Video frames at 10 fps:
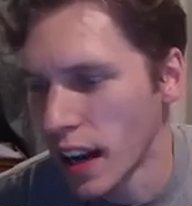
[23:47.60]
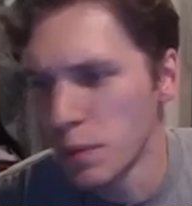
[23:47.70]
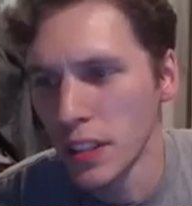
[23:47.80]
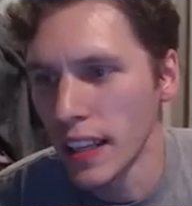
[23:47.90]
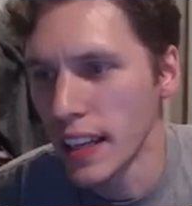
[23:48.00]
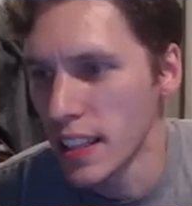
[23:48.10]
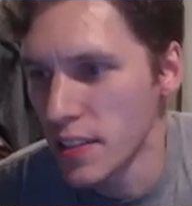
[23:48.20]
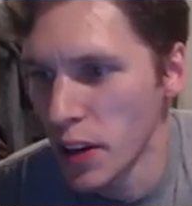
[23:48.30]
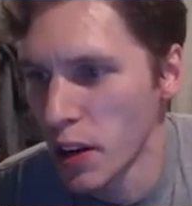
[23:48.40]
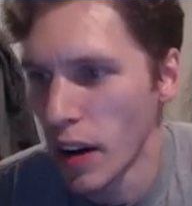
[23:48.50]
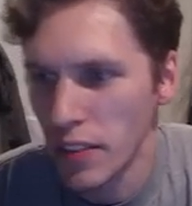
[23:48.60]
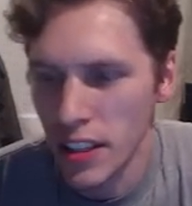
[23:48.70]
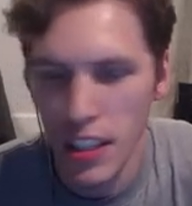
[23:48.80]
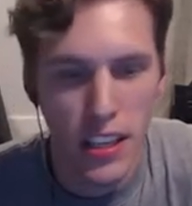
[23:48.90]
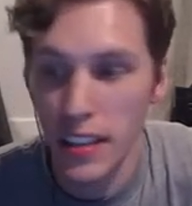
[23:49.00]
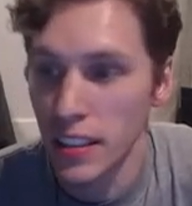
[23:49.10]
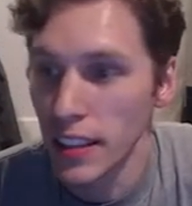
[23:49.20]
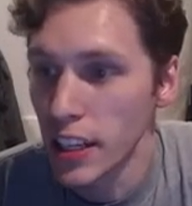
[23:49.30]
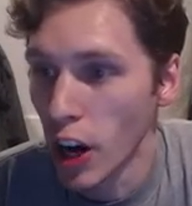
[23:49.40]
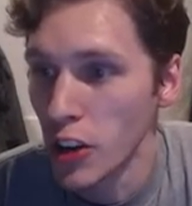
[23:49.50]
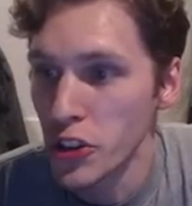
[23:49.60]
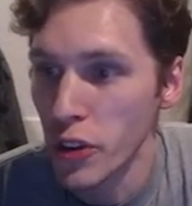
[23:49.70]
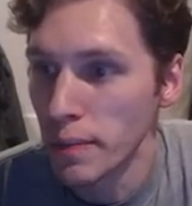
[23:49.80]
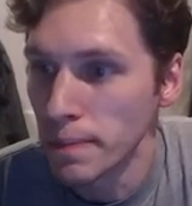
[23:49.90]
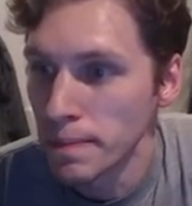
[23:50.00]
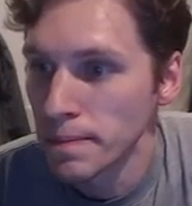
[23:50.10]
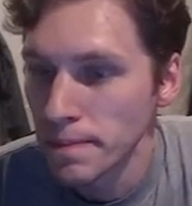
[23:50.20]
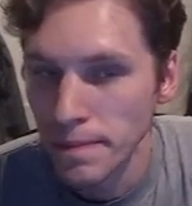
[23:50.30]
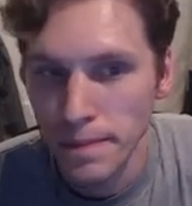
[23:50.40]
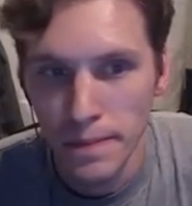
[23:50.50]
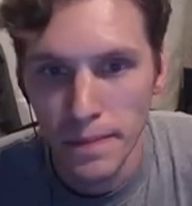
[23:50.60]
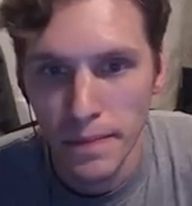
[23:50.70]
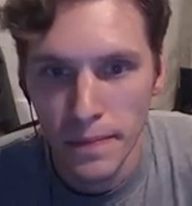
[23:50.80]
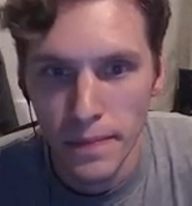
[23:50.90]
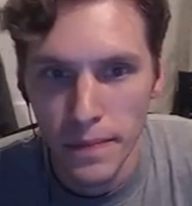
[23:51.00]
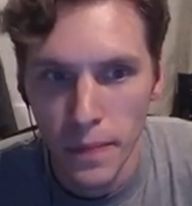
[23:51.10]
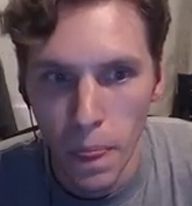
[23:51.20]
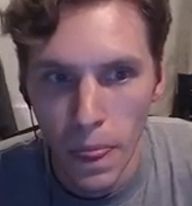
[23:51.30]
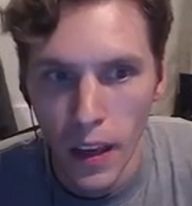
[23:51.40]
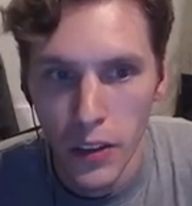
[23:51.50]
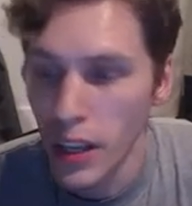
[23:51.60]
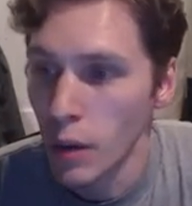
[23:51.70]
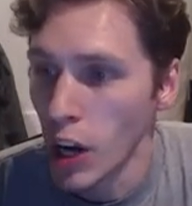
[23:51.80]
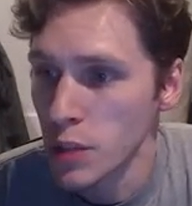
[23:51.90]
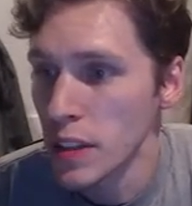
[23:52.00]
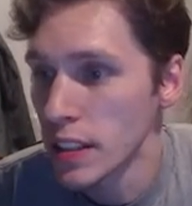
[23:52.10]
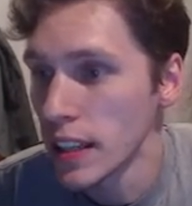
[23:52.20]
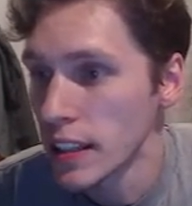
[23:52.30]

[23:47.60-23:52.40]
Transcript: deleting this video after this. It's mm, getting deleted mm, on stream. You're gonna watch me delete this